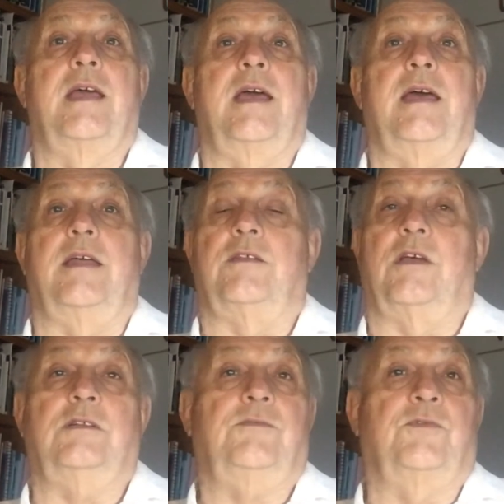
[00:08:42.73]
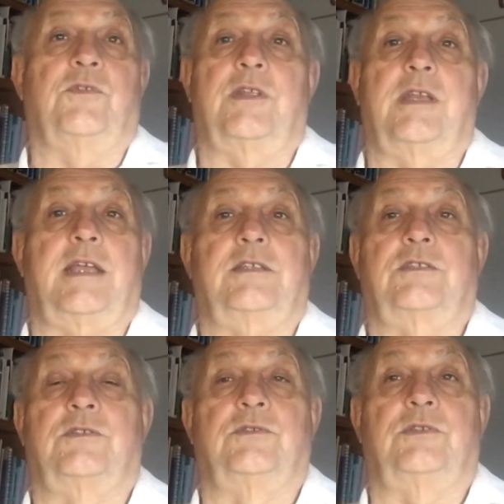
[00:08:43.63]
not for the
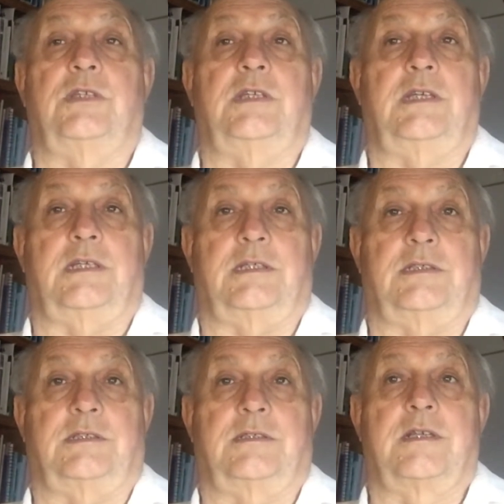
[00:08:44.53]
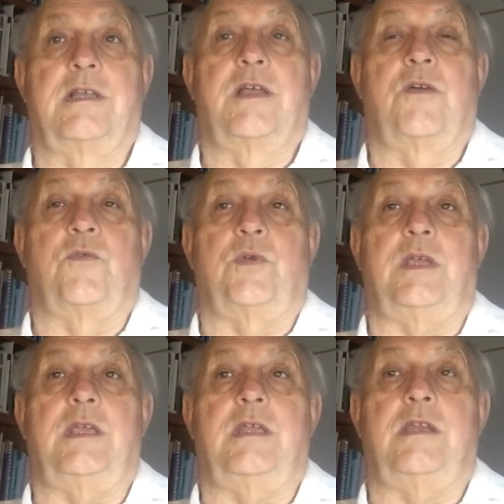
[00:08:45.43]
next 2-3 years.
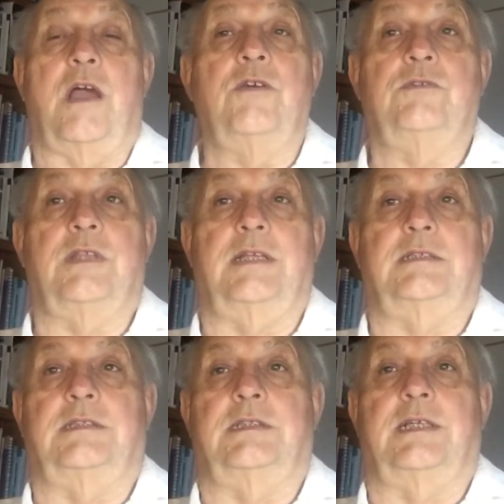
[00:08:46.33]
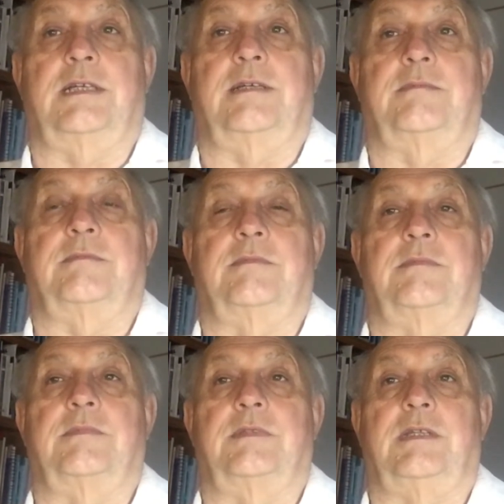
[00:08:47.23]
We know that
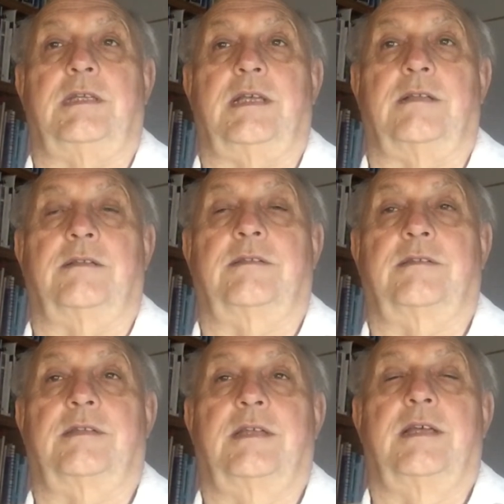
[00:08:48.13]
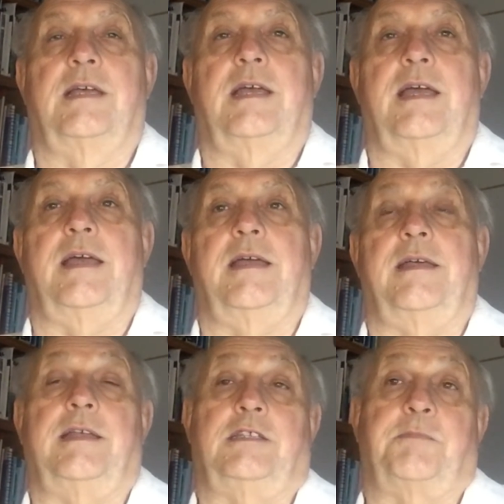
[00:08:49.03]
the health,
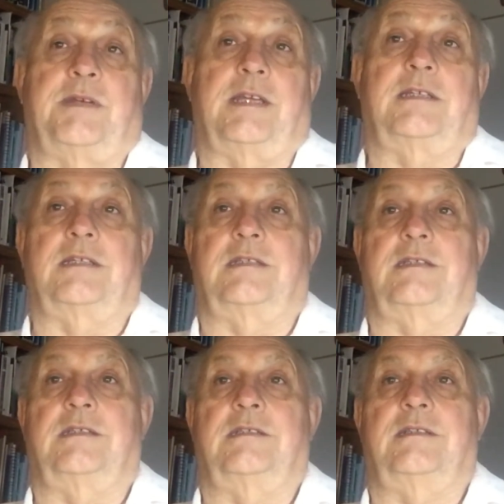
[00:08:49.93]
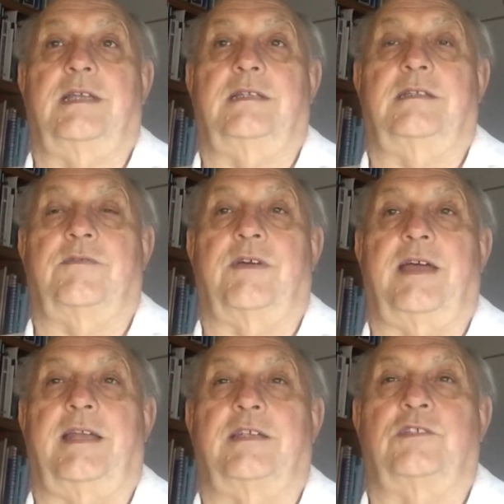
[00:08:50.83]
it's predicted that the
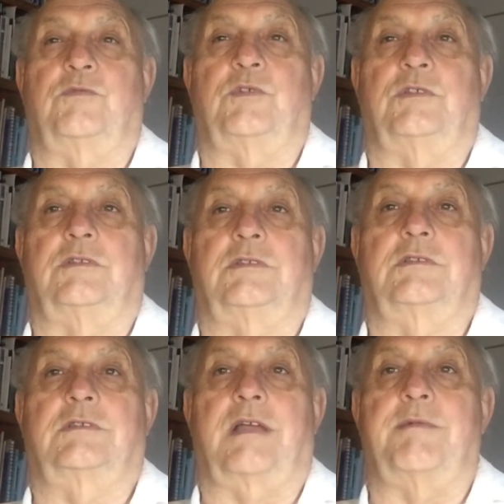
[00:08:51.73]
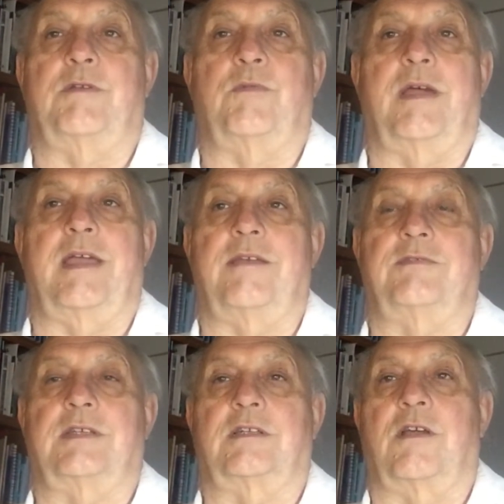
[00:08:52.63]
virus would come in waves
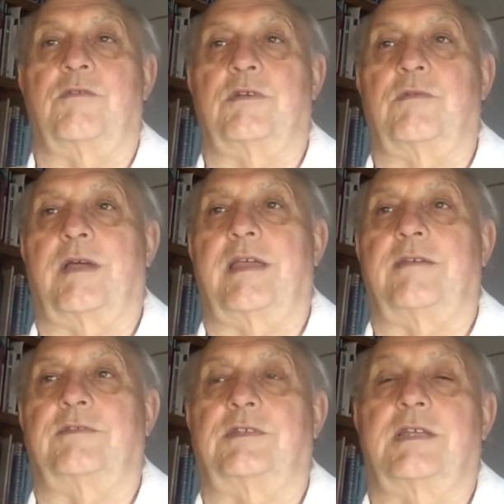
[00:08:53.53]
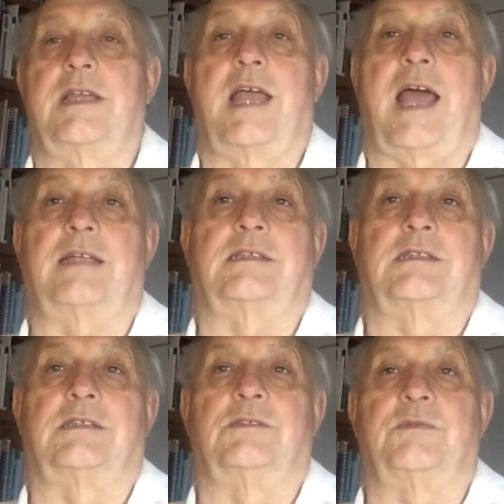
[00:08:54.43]
and go in waves
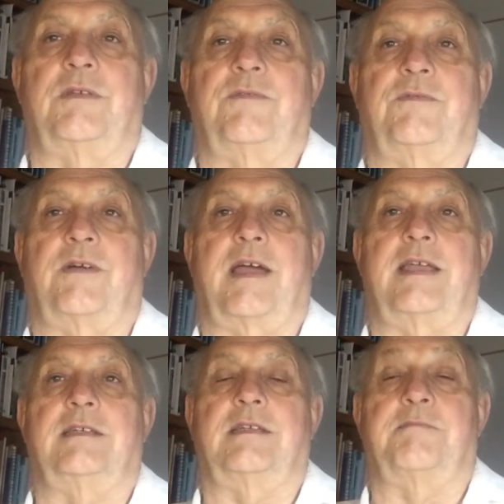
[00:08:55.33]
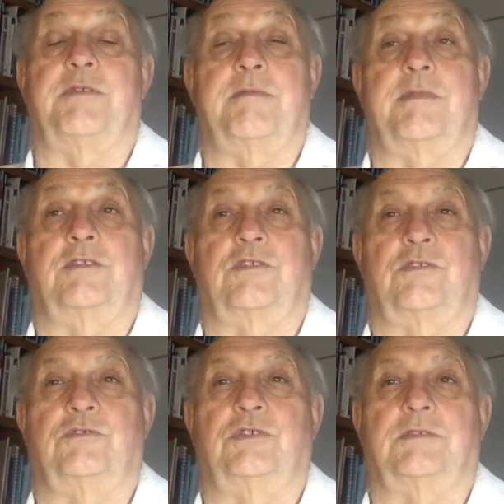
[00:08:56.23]
until we find a permanent
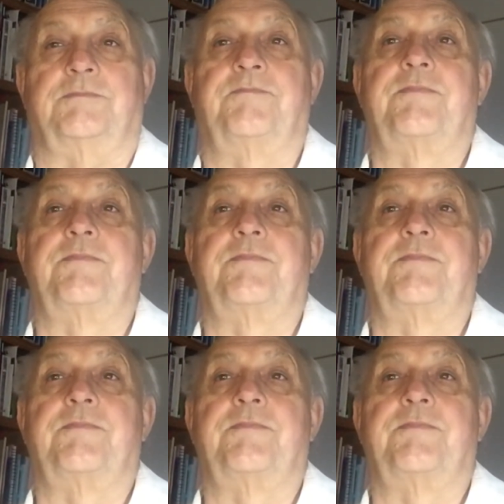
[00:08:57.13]
solution.